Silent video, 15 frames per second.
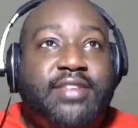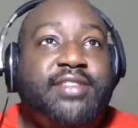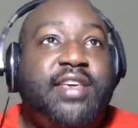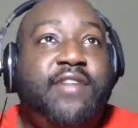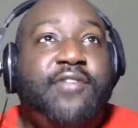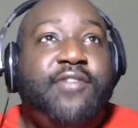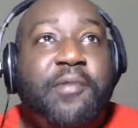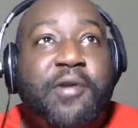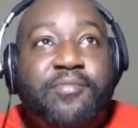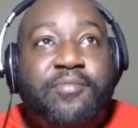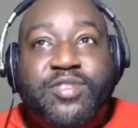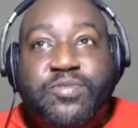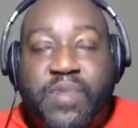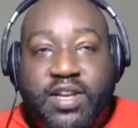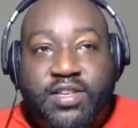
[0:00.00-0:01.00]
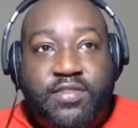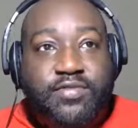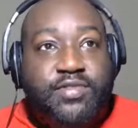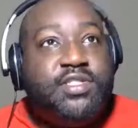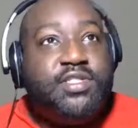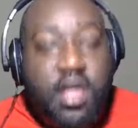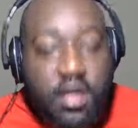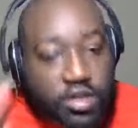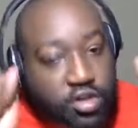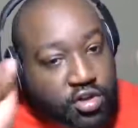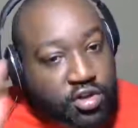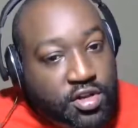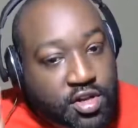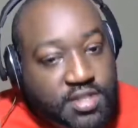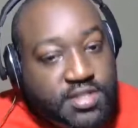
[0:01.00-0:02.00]
see it from her perspective is thank
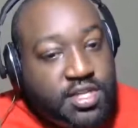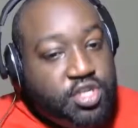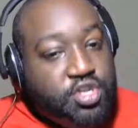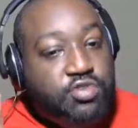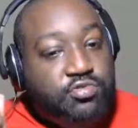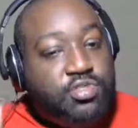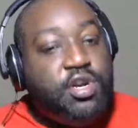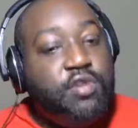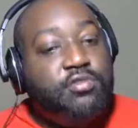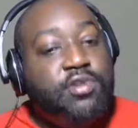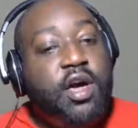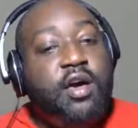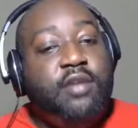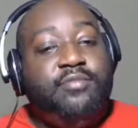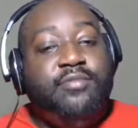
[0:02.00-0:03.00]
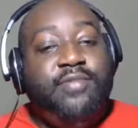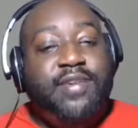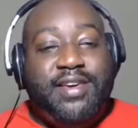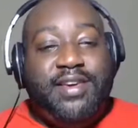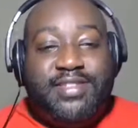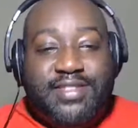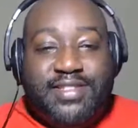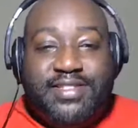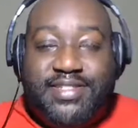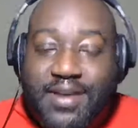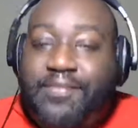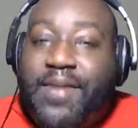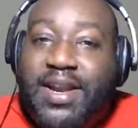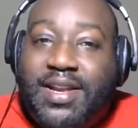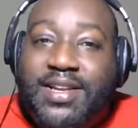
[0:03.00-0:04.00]
goodness you showed up, because
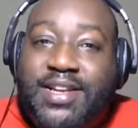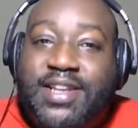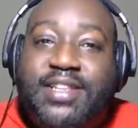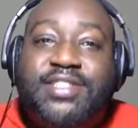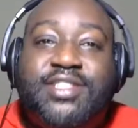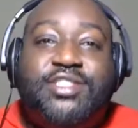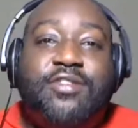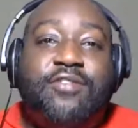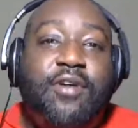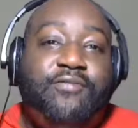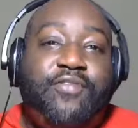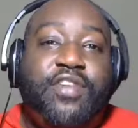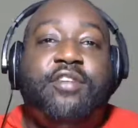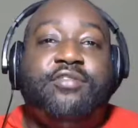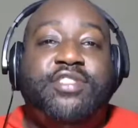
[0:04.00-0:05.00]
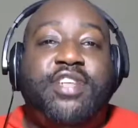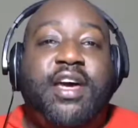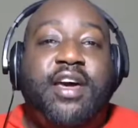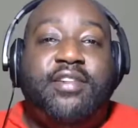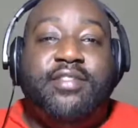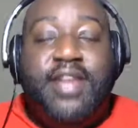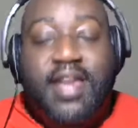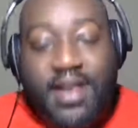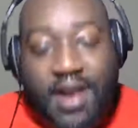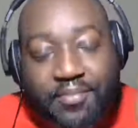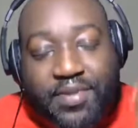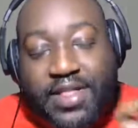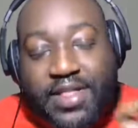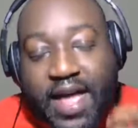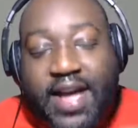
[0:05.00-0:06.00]
somebody needed to show up for your child, and
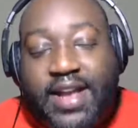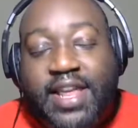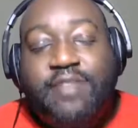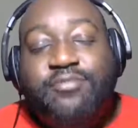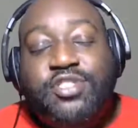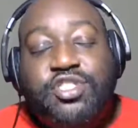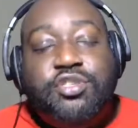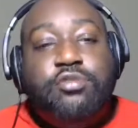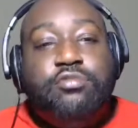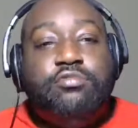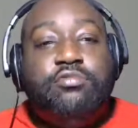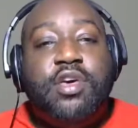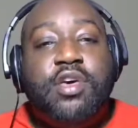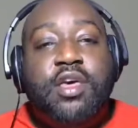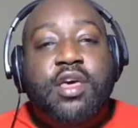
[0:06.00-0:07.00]
I'm glad it was you.